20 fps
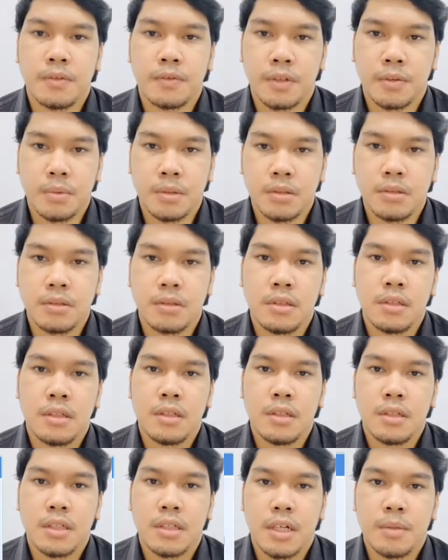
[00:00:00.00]
variables,
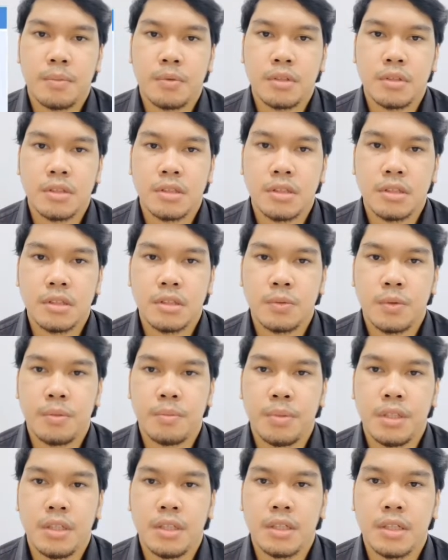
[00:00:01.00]
the hypothesis will
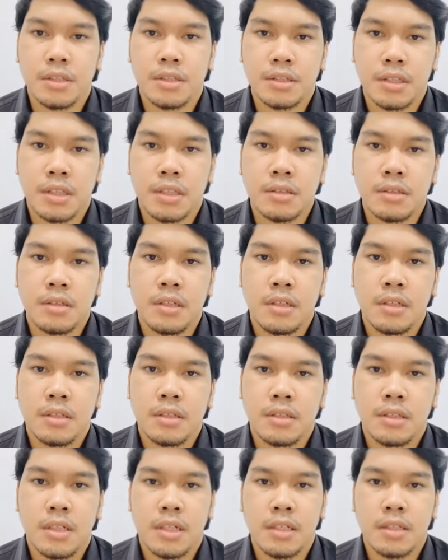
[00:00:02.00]
be H0.
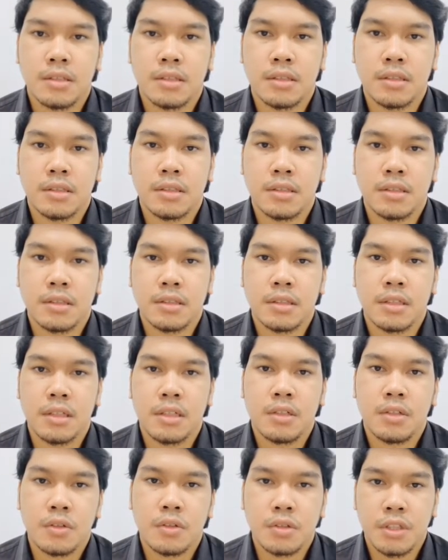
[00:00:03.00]
There is a
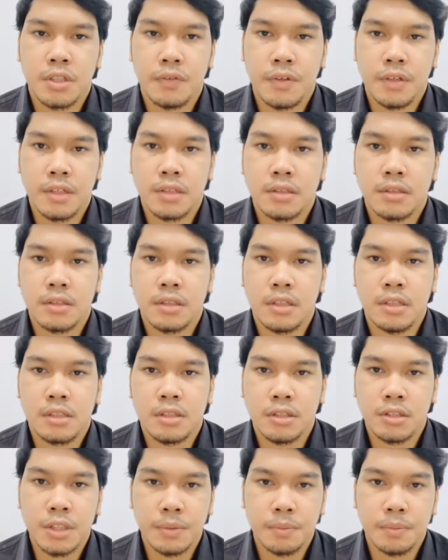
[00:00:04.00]
no significant
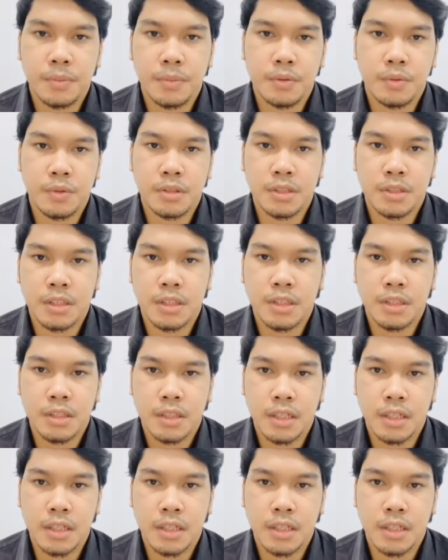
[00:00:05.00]
relationship between training